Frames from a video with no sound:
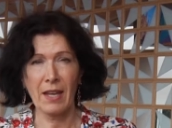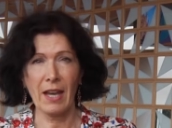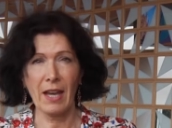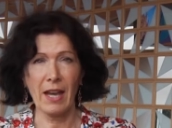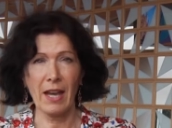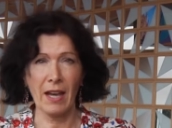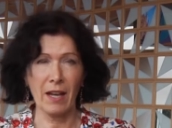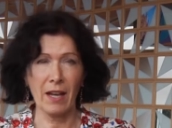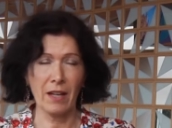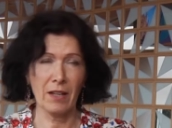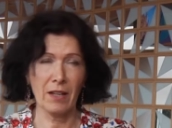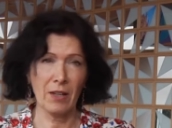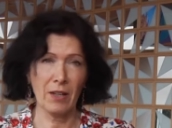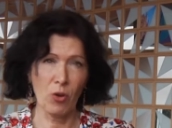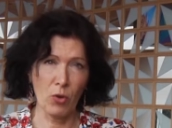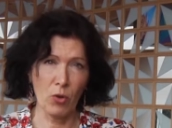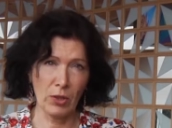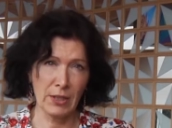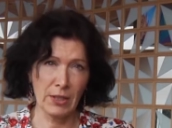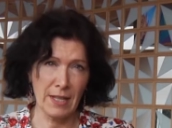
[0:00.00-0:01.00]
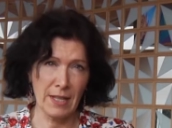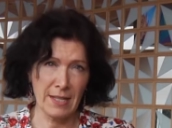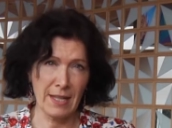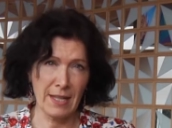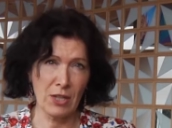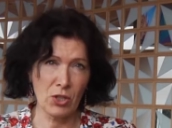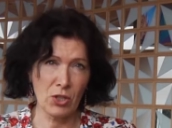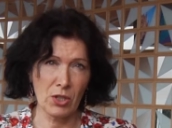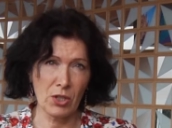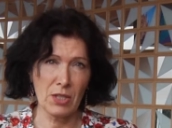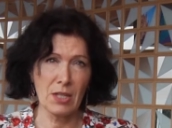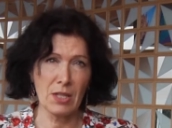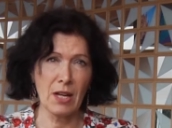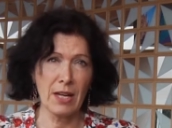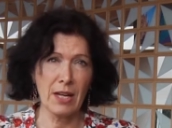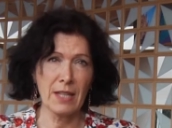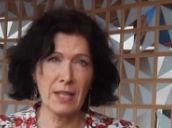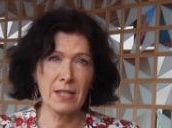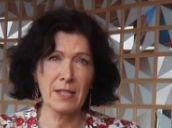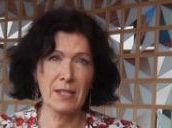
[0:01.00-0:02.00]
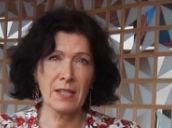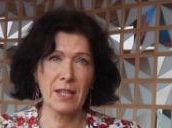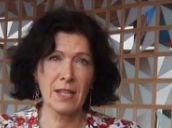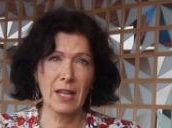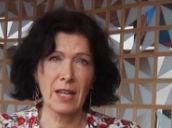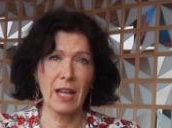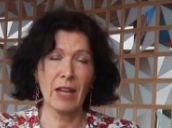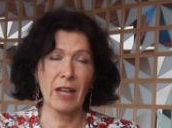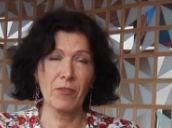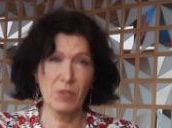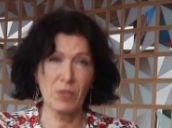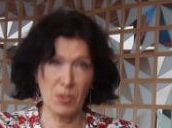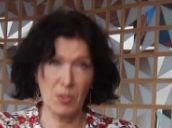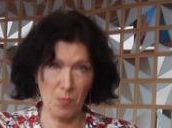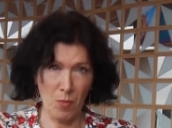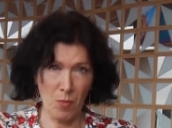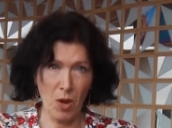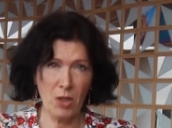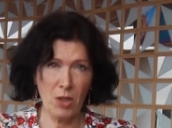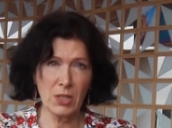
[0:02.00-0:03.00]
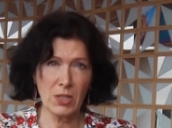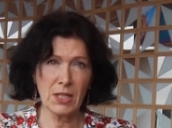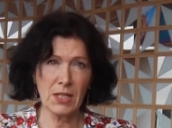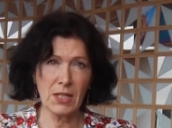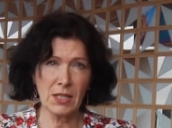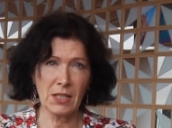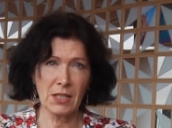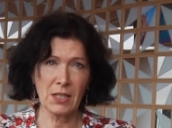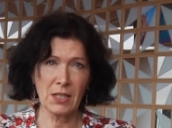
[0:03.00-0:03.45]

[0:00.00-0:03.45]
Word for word: uh, organisation NICE have demanded